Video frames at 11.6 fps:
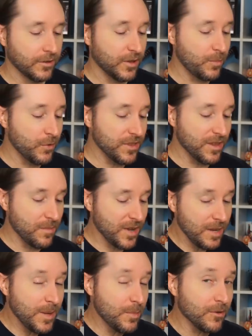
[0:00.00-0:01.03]
To the point that
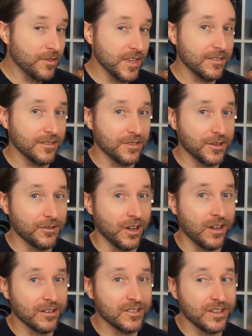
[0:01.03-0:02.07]
many people think that their
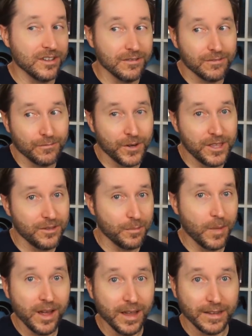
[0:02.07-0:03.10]
dogs can read their
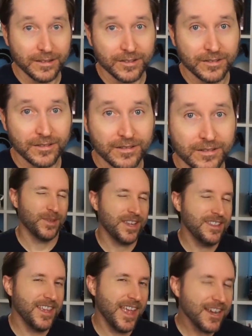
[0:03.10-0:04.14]
minds. But
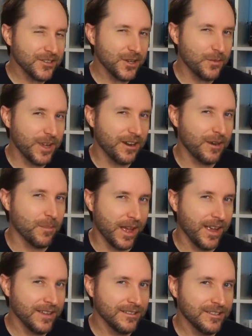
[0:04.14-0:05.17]
can they actually read our
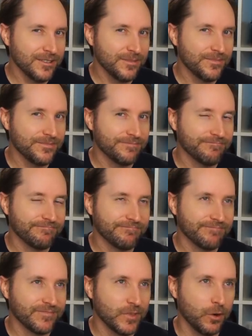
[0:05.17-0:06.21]
minds?
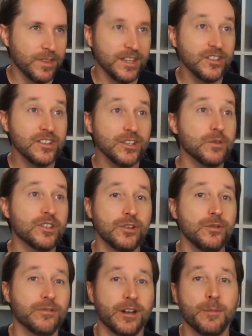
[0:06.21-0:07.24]
Or are they just so
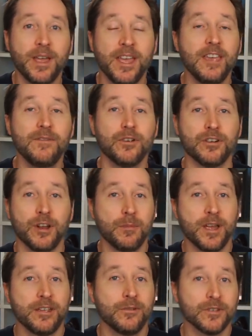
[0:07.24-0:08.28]
attuned to our behavior and our
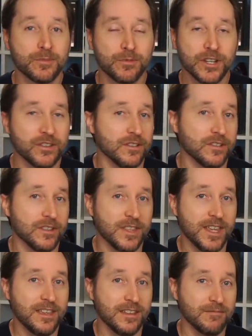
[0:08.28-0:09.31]
micro expressions that
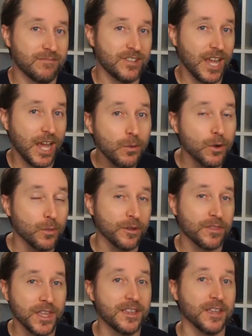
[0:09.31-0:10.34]
they can tell what
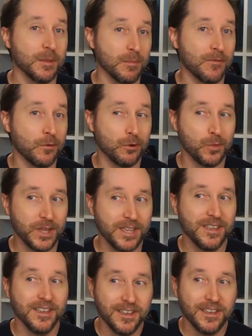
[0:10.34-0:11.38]
we're thinking before
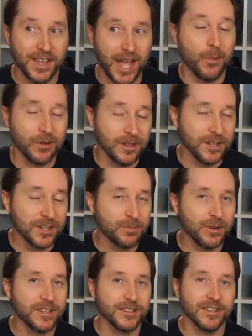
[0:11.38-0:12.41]
we outwardly
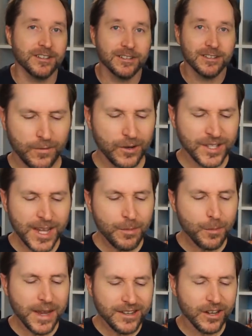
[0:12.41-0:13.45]
express it. For
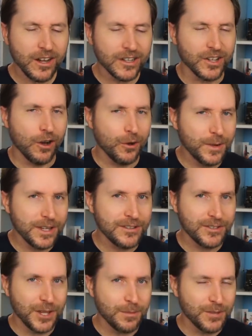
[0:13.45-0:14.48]
example, my dogs always
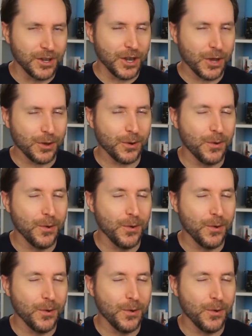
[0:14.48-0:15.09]
seem to know